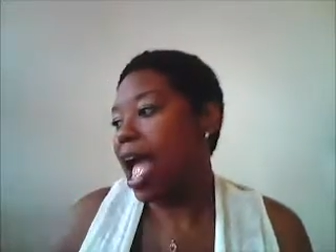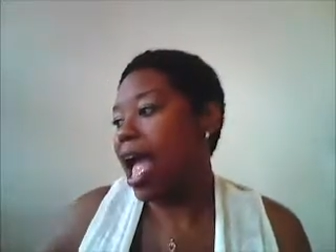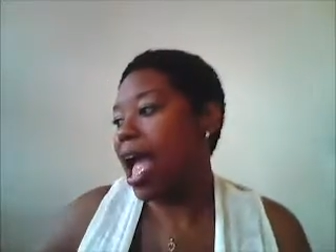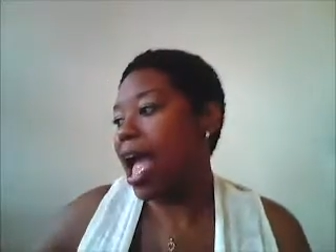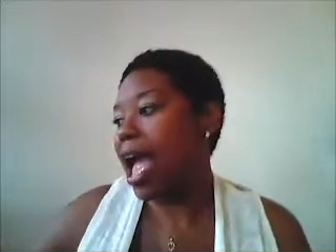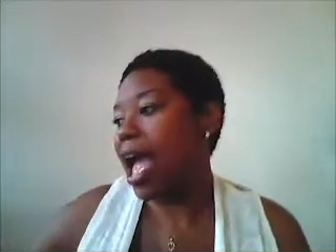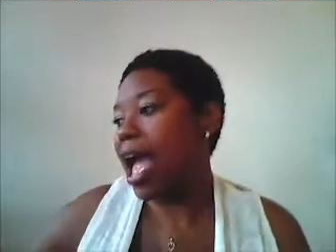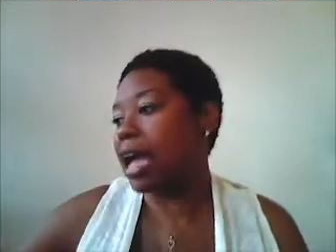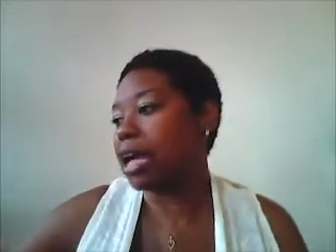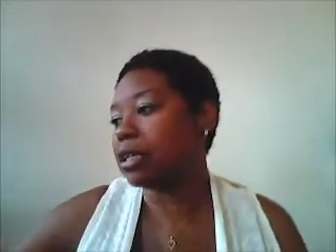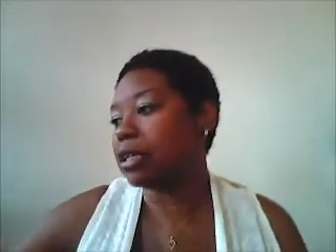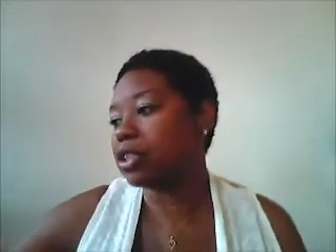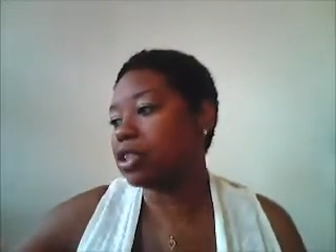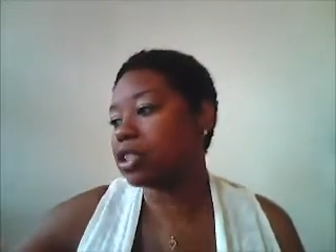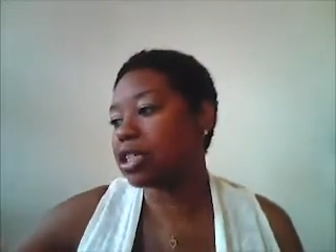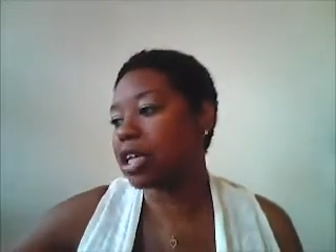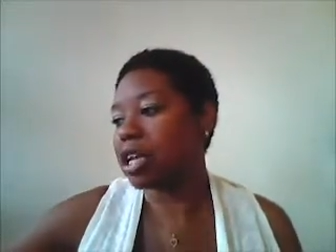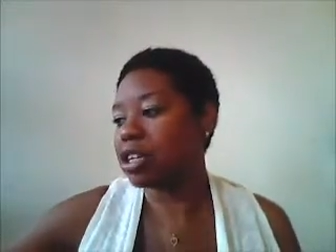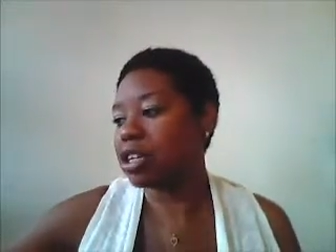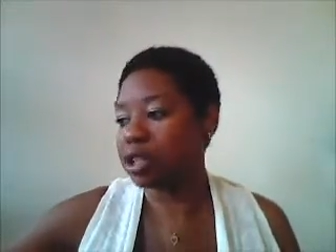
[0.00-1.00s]
and I'm just
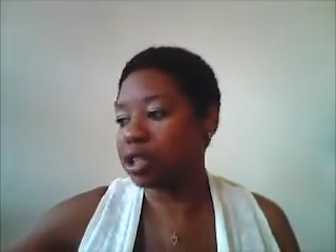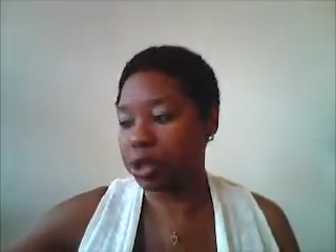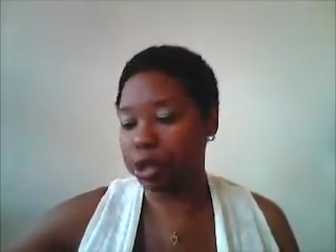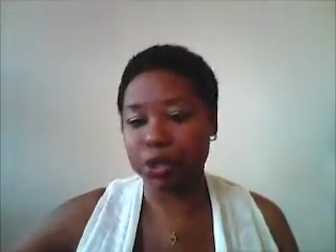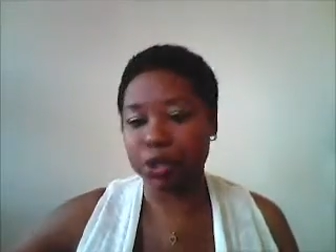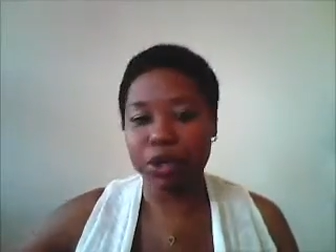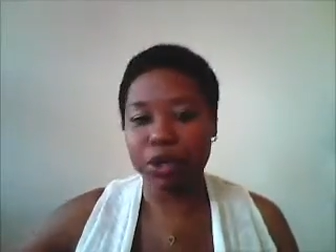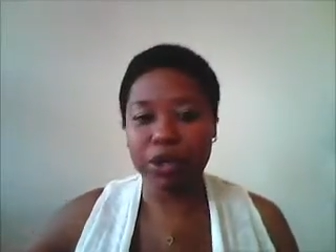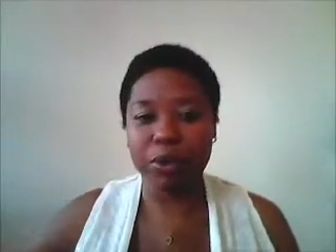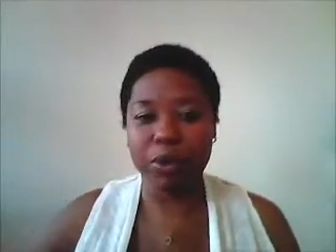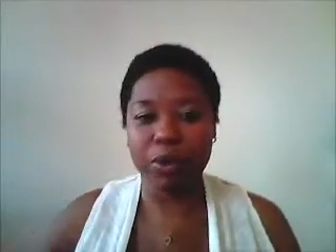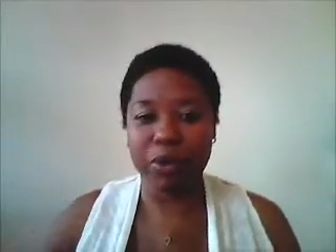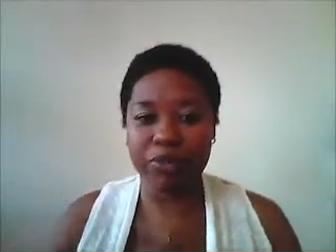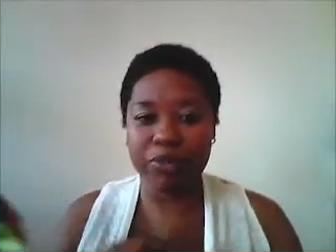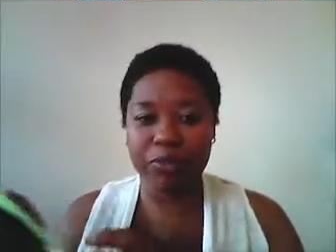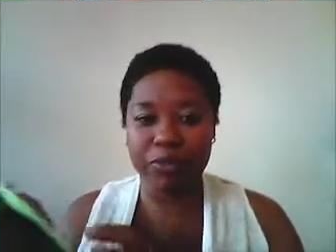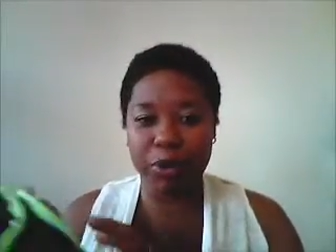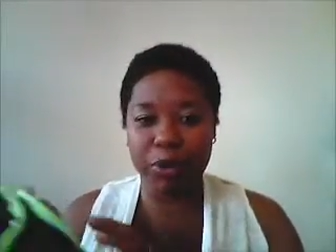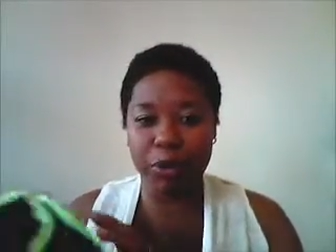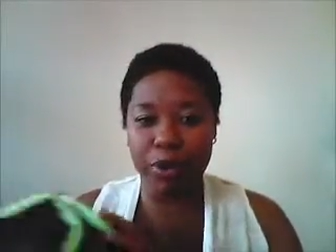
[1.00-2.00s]
gonna show you a
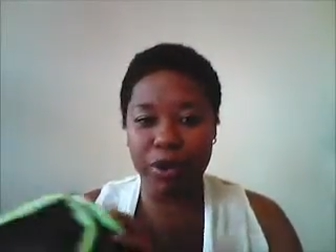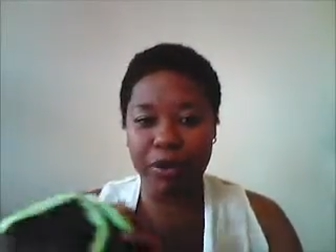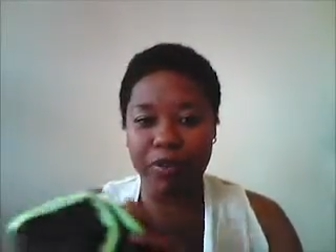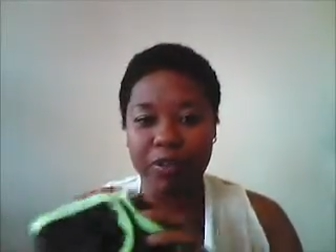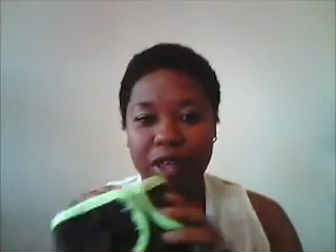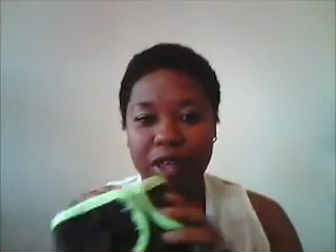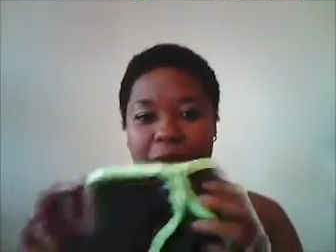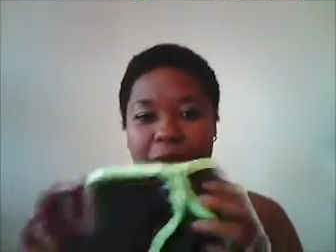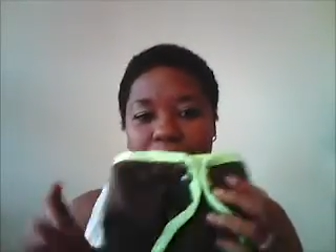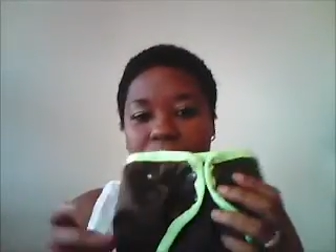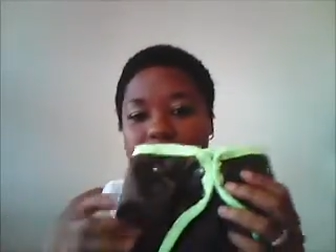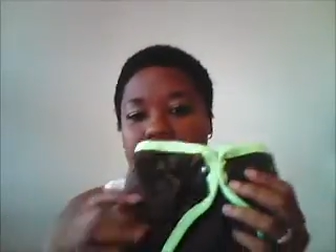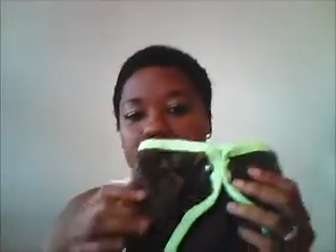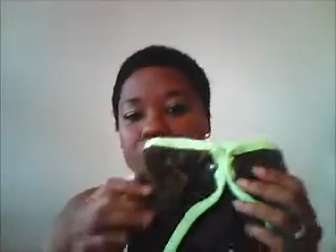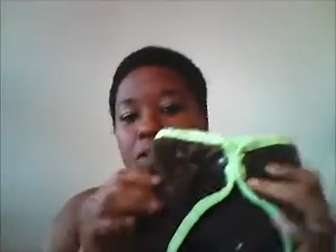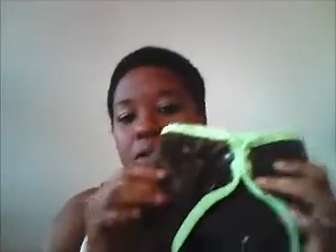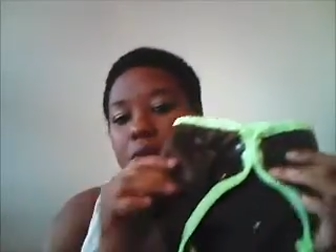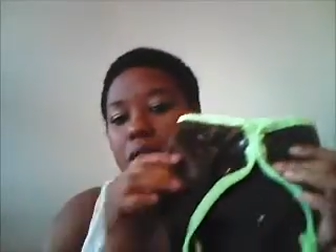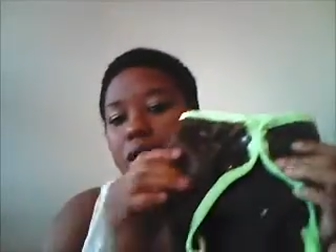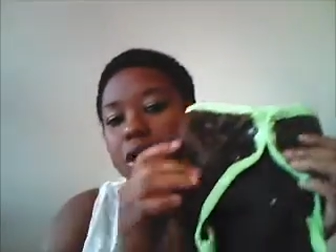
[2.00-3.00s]
few of them this
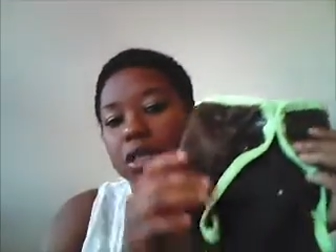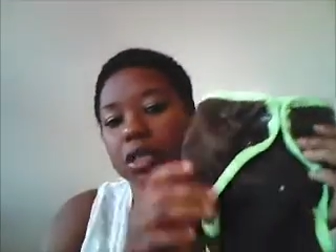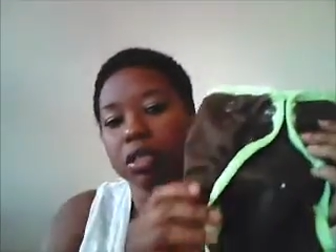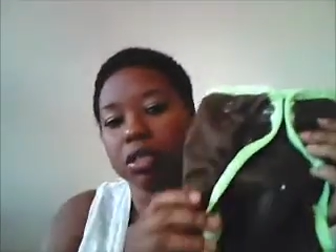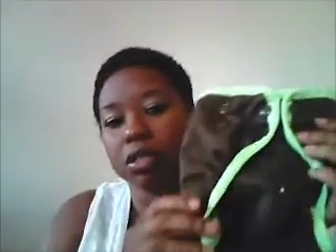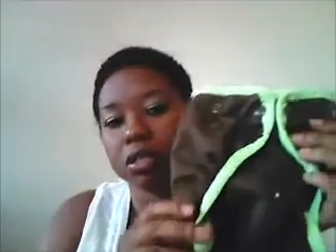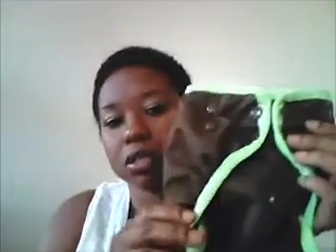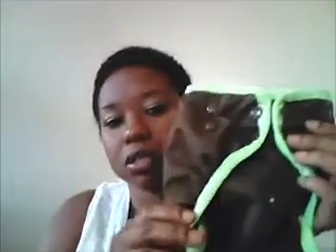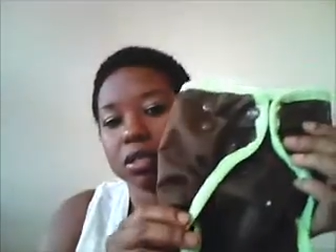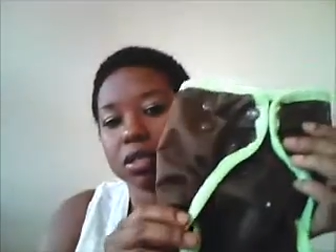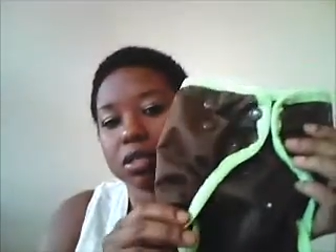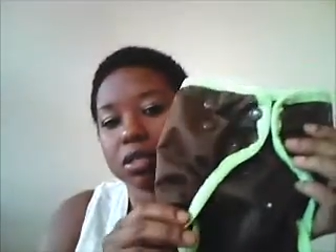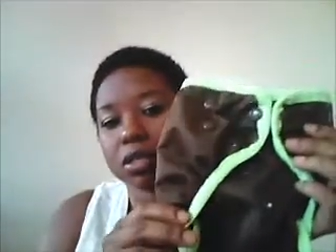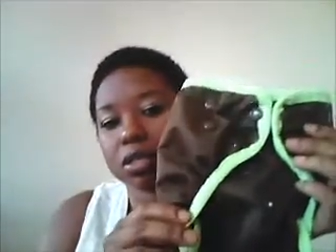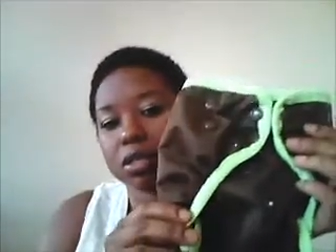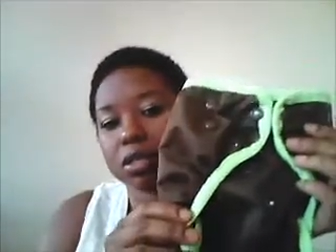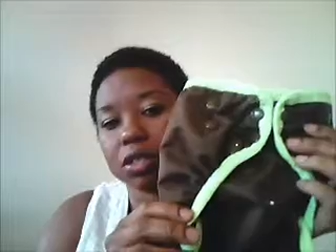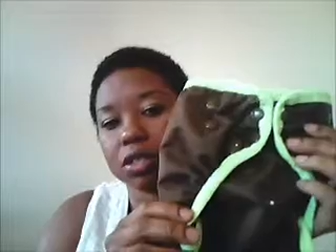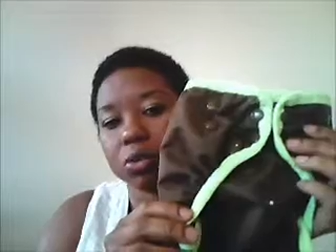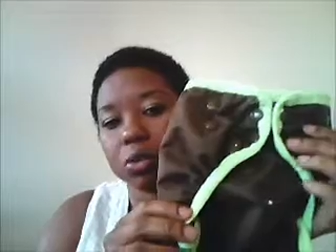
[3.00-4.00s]
one is
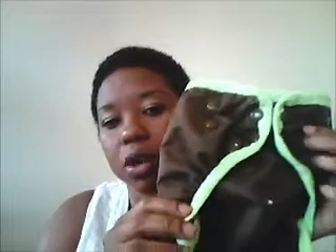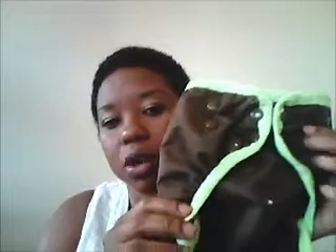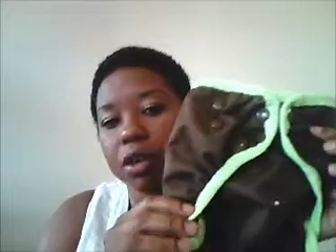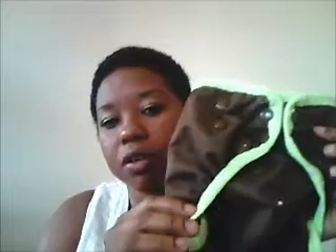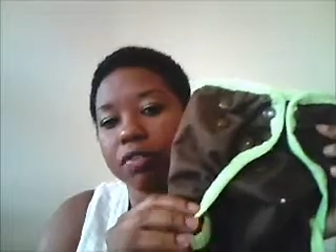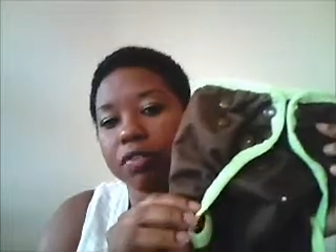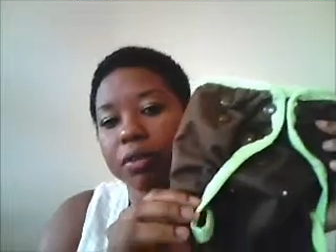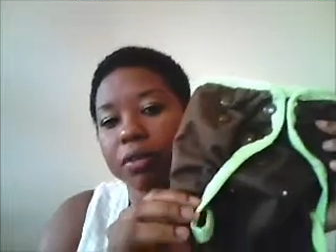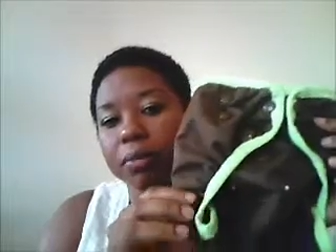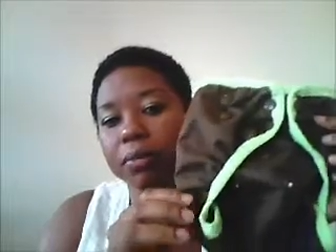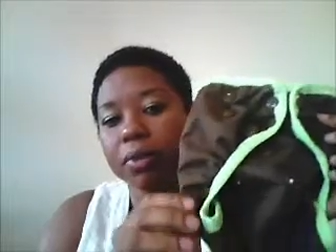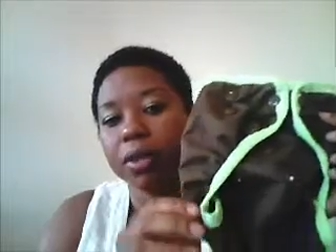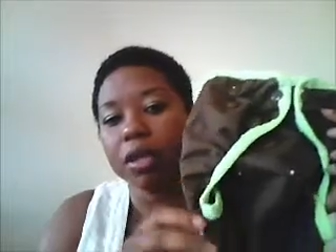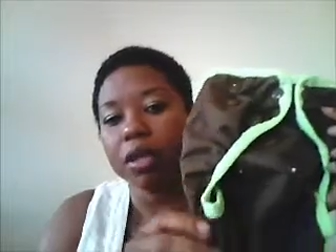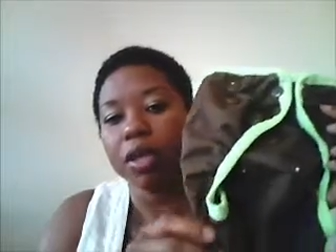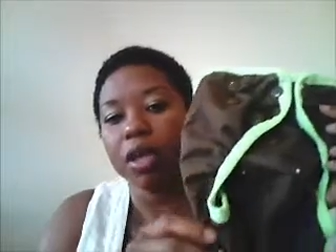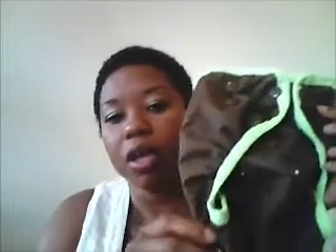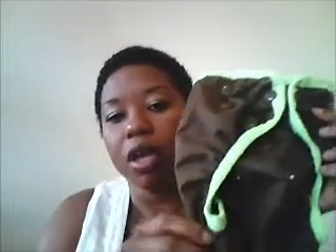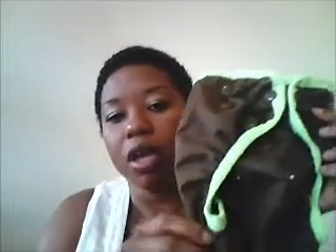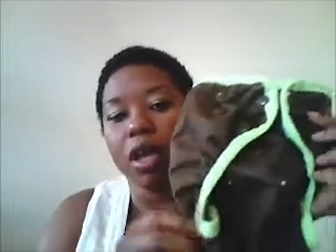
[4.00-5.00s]
this is one of them
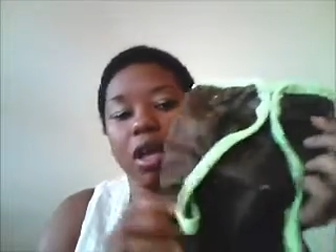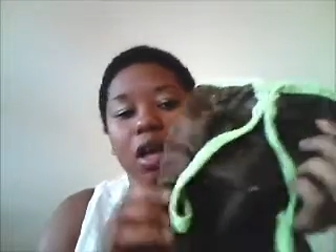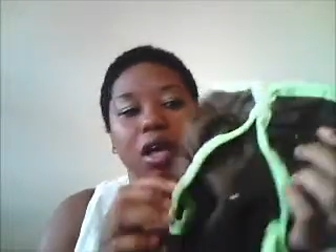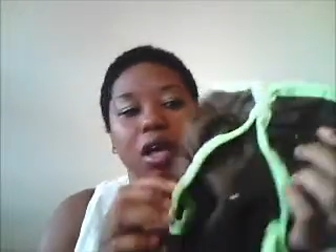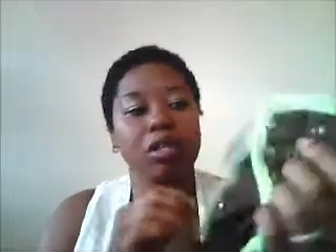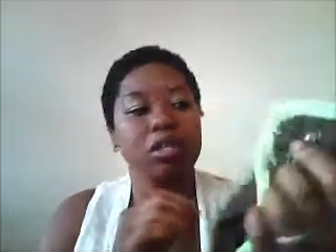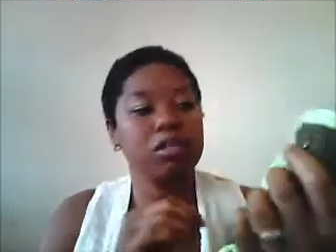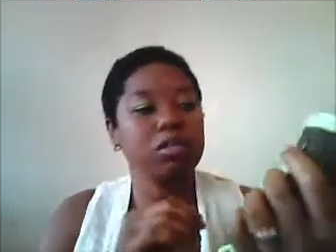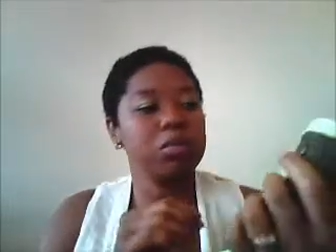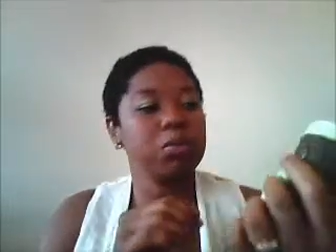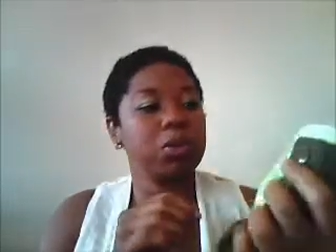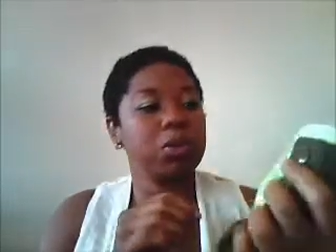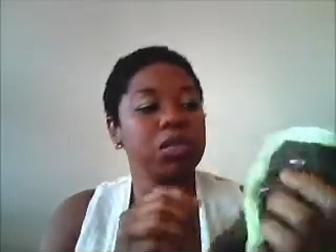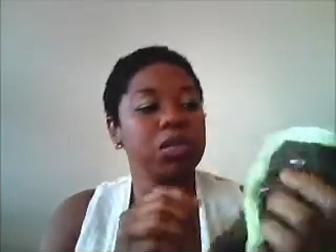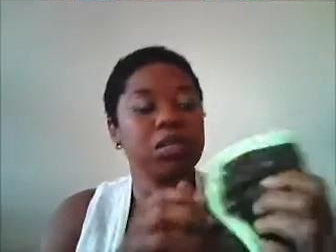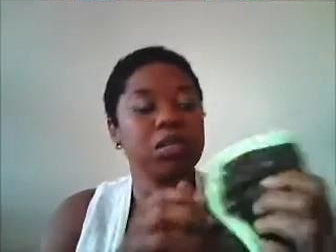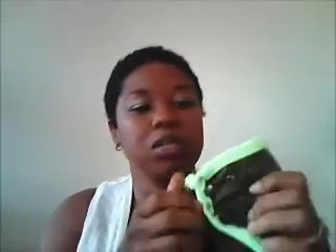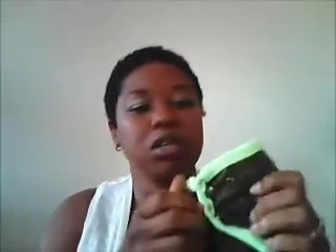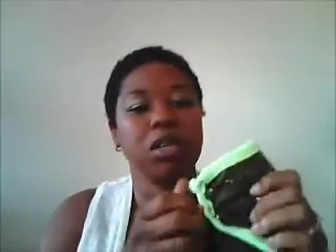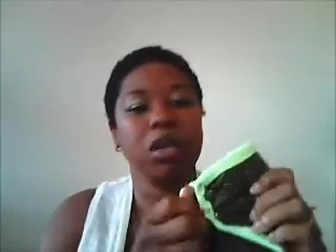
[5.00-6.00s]
and this one
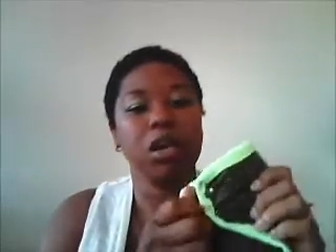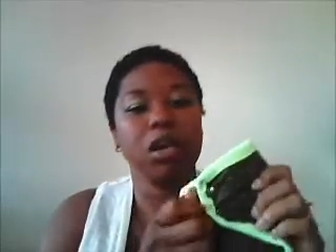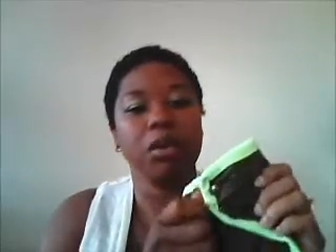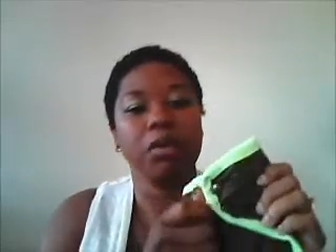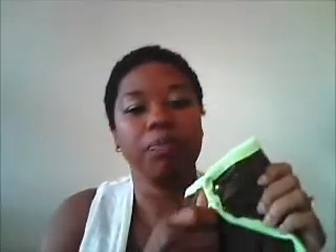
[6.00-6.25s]
is a